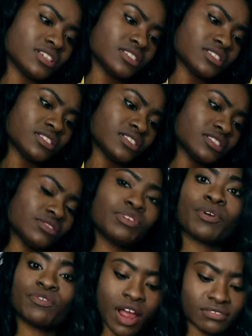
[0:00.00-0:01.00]

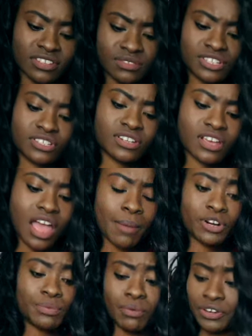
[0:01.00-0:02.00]
3.4 ounces, which
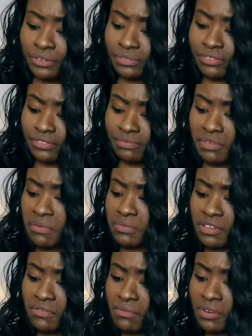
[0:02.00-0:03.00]
I mean, it'll be
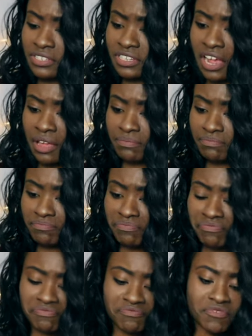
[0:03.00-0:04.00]
one use.
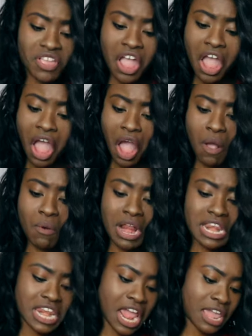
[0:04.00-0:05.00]

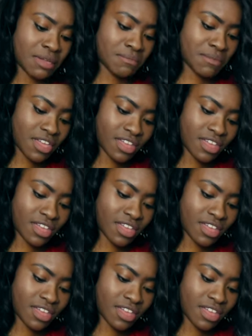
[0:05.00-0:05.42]
One time,